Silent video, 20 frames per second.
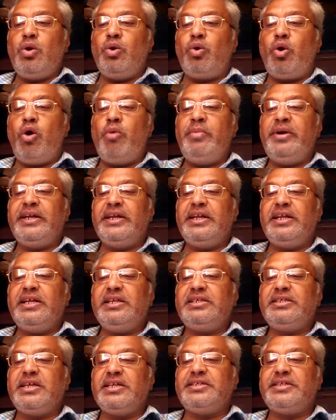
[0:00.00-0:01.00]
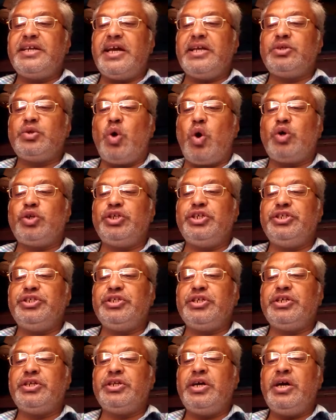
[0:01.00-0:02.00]
Raw materials such as
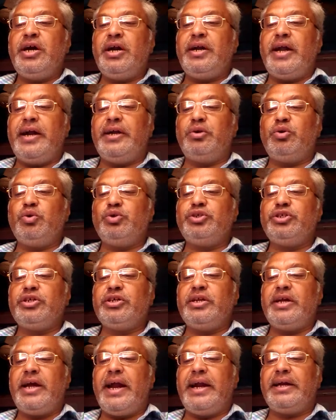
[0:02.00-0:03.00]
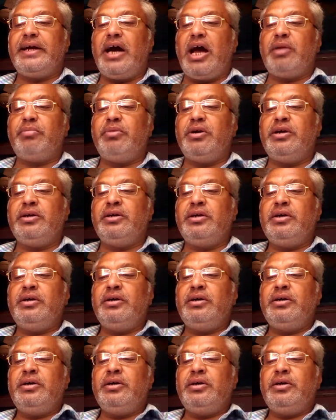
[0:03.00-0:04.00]
oxygen, nitrogen, and carbon,
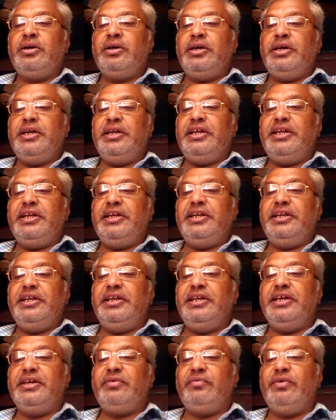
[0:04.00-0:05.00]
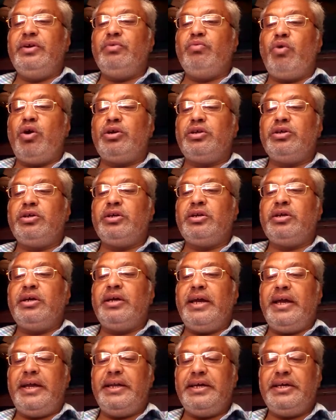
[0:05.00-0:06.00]
liquid water,
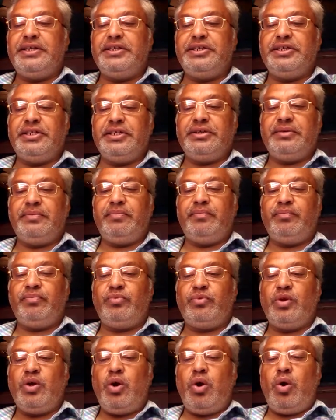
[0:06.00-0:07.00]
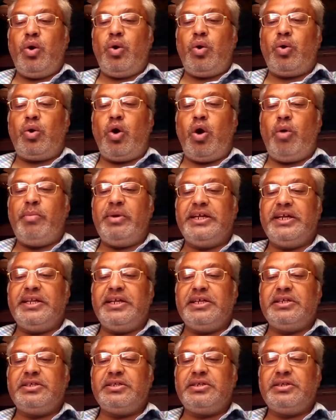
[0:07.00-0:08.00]
energy. Raw
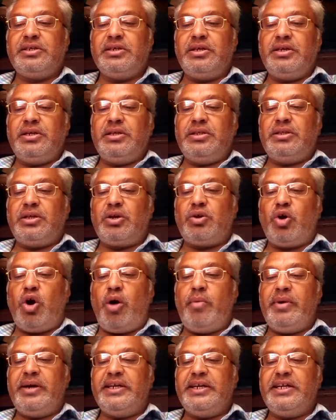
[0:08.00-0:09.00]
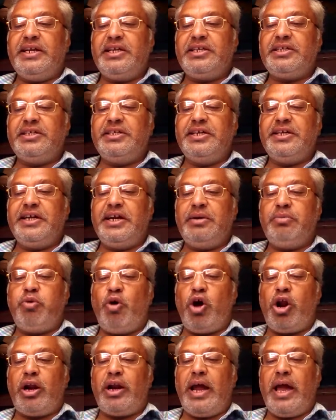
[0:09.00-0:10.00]
materials. The raw materials needed
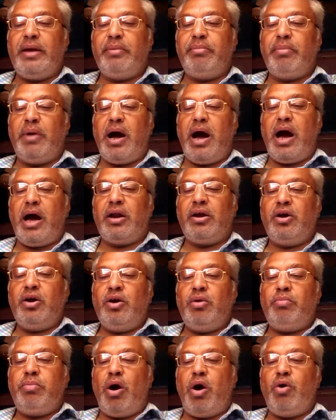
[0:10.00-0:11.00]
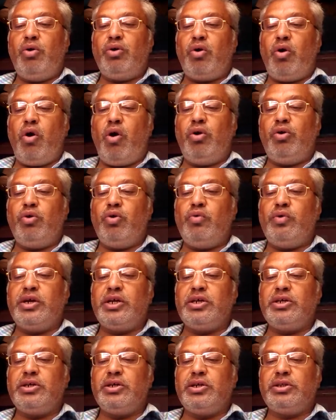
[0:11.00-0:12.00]
for life are found all
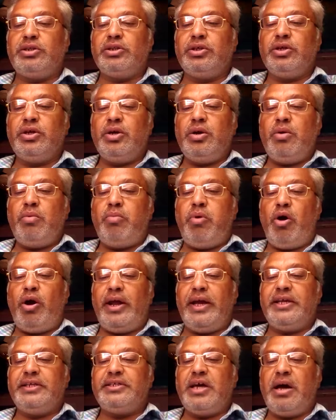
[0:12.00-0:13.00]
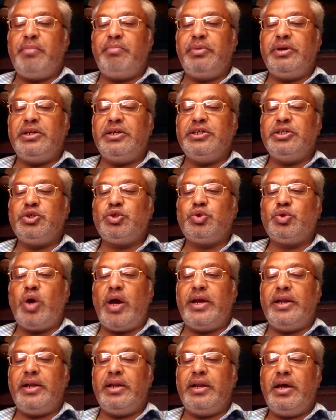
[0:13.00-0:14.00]
over Earth. For example, in
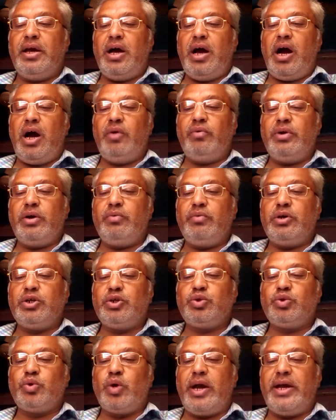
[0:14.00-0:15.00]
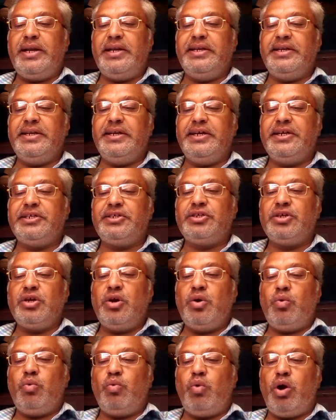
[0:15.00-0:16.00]
soil. However, soil needs
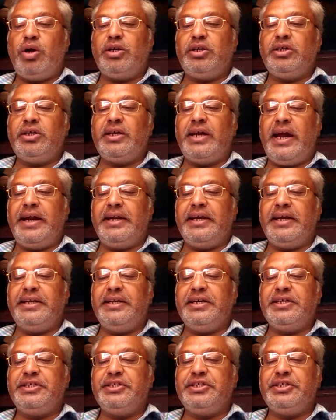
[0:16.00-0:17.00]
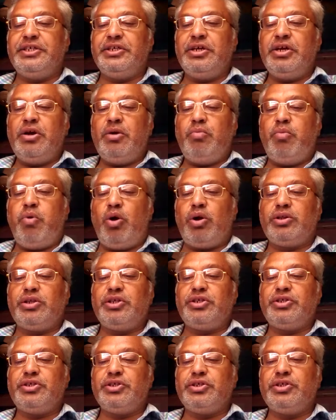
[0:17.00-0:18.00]
water and energy for
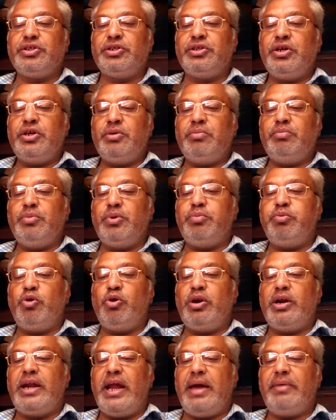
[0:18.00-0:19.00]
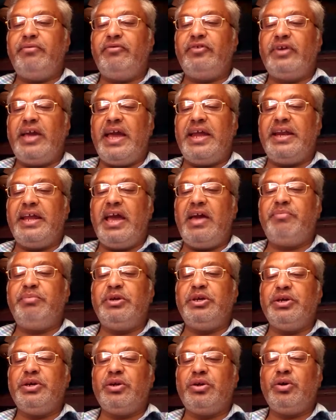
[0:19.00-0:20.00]
the sun before life can
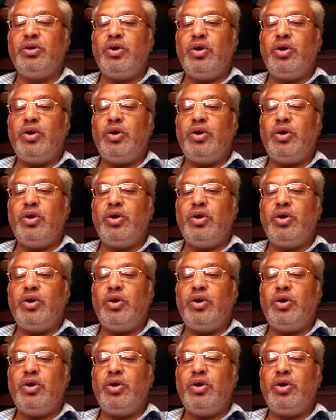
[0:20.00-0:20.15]
appear.